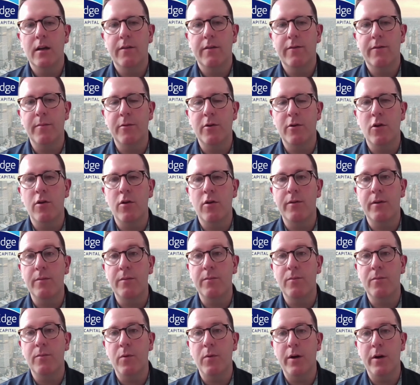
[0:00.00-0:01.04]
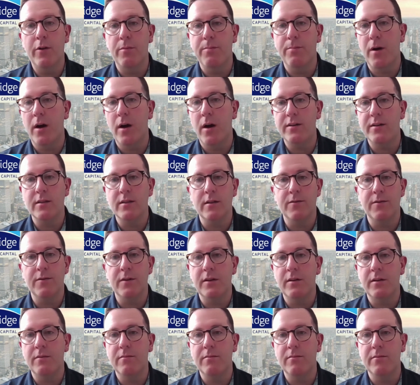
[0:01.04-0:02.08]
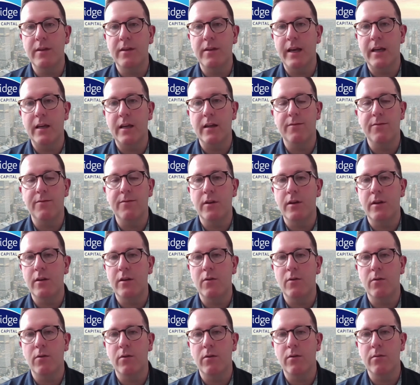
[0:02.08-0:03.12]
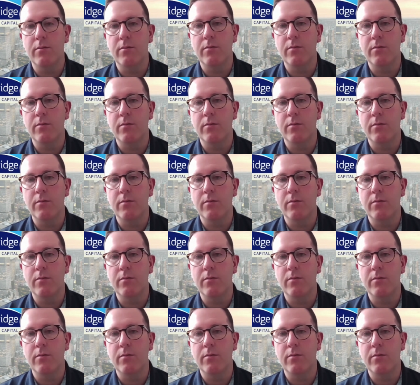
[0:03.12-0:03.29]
from COVID, whether positively, negatively, or?